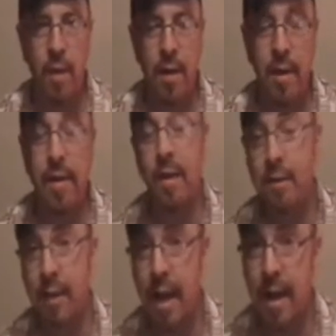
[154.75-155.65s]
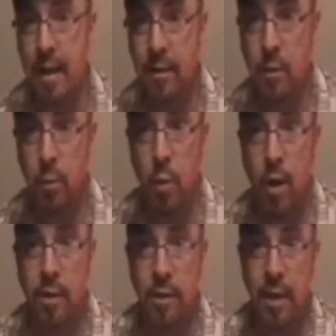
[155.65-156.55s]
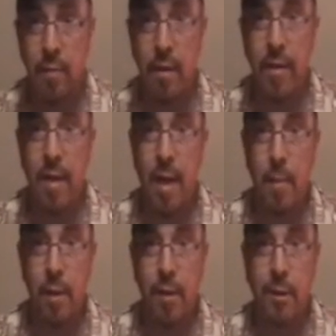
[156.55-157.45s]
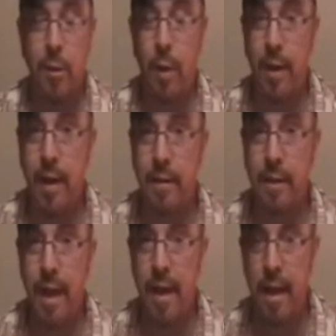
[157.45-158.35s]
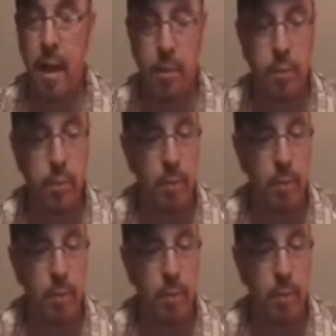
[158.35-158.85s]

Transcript: He does say he doesn't watch TV that much, so I guess that helps.